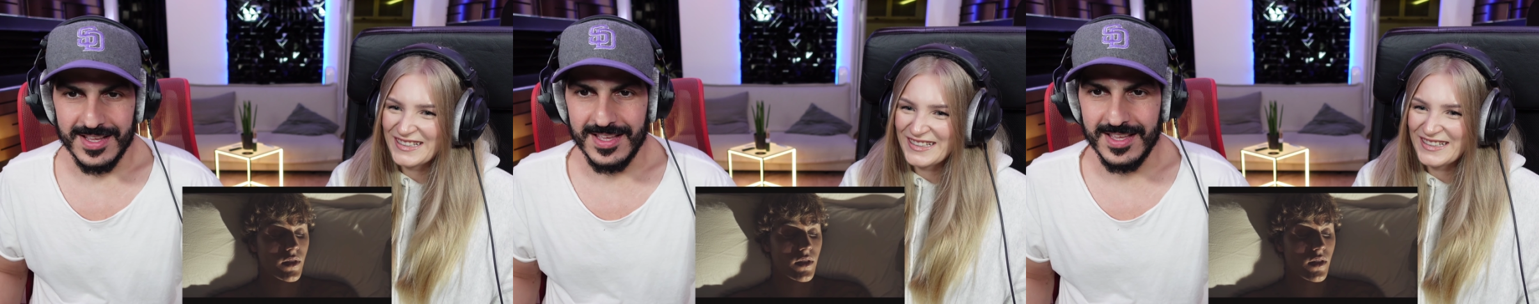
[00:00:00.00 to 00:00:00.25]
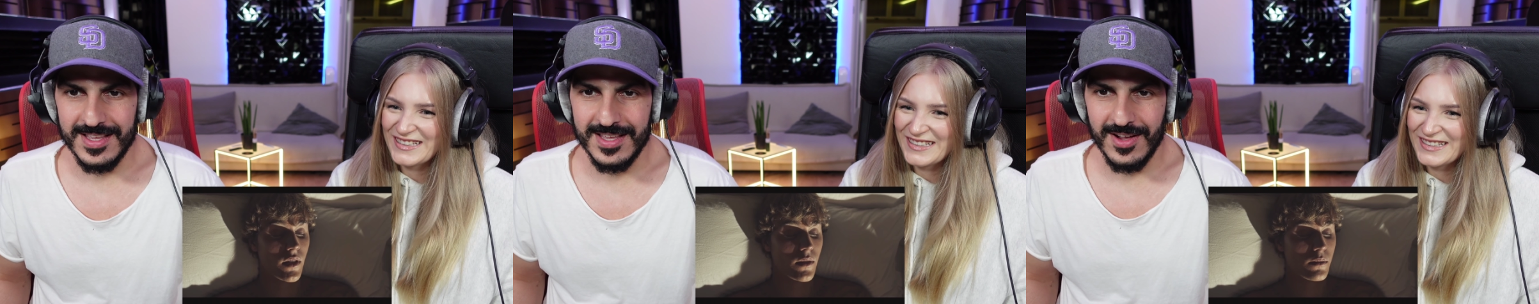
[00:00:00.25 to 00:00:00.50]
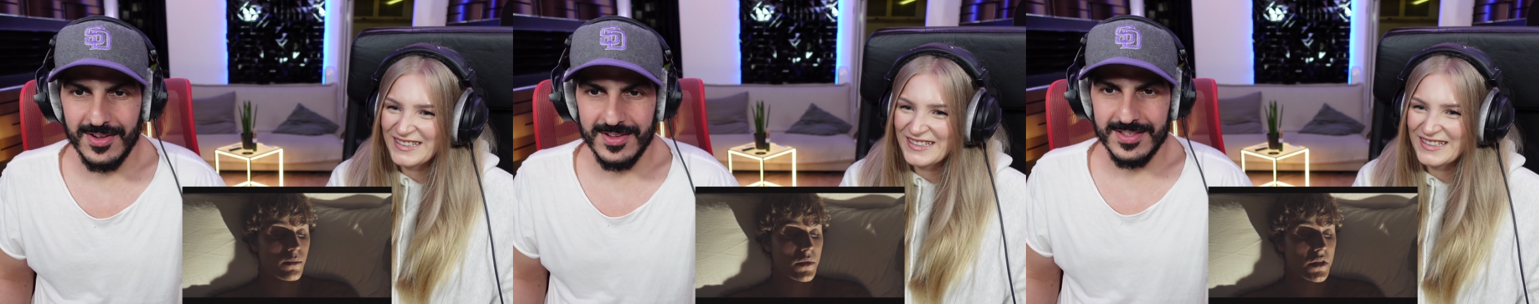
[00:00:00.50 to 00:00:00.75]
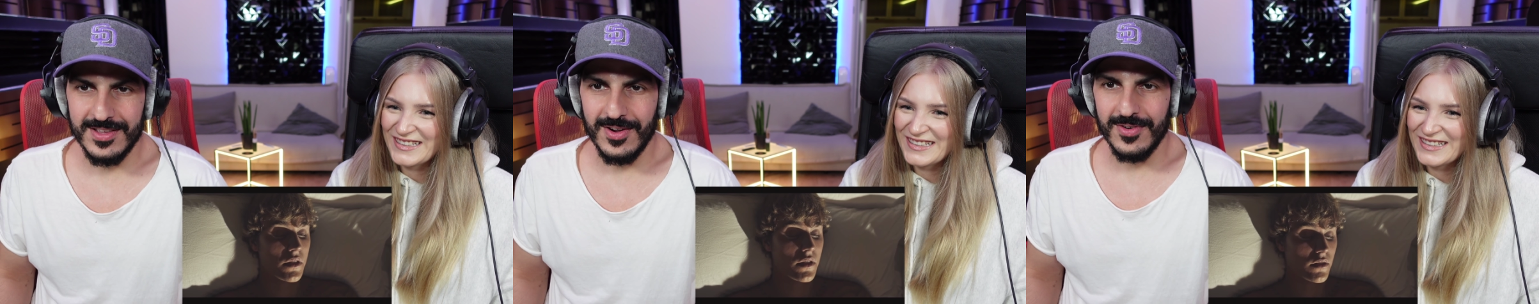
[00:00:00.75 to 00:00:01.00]
Speaker 1: Yeah.
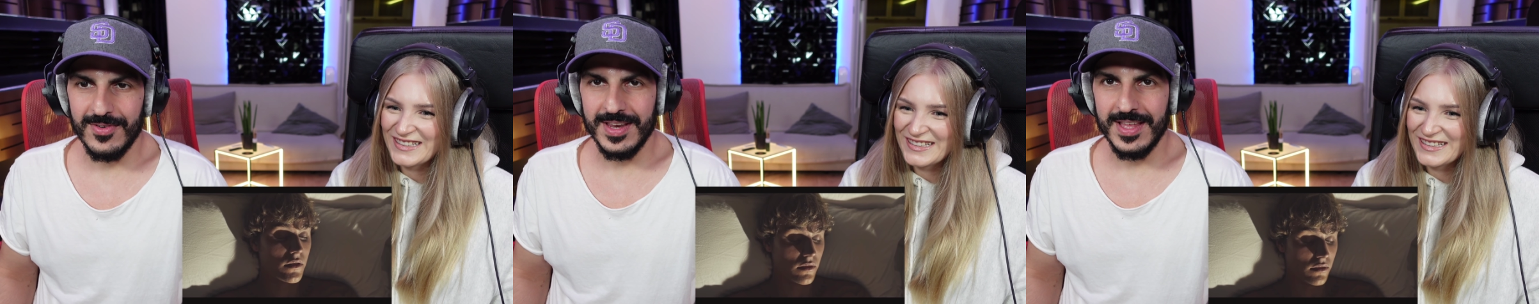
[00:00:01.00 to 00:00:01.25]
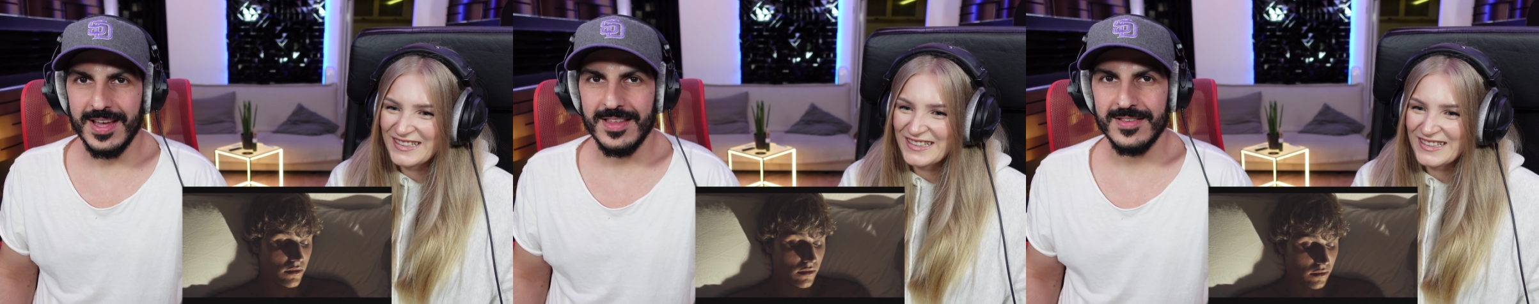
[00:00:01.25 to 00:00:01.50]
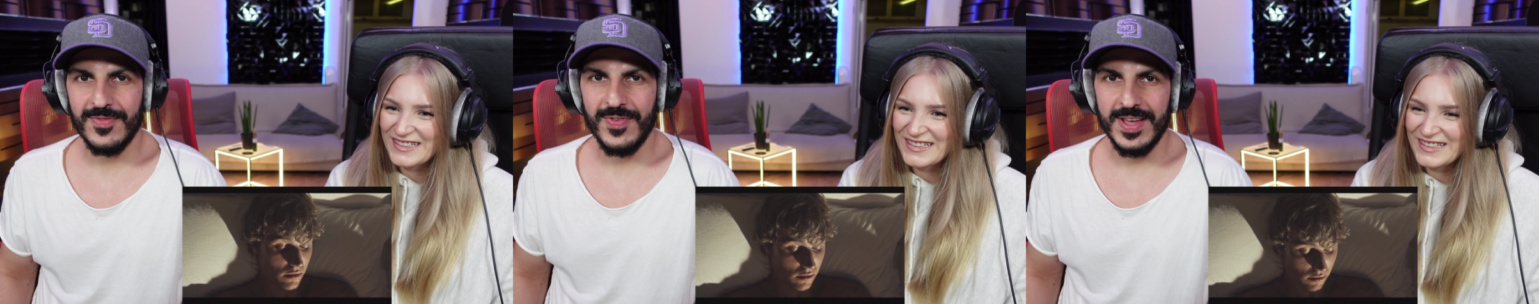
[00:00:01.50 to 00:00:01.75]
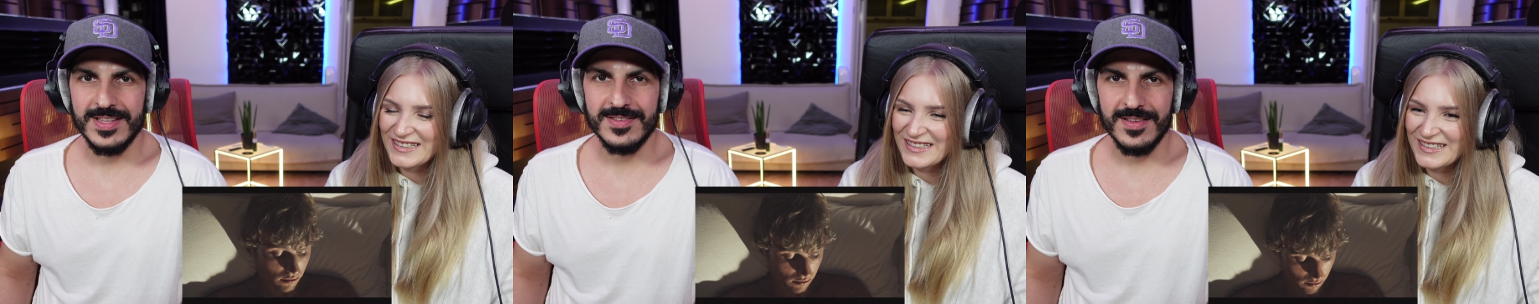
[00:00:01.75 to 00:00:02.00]
He already had his phase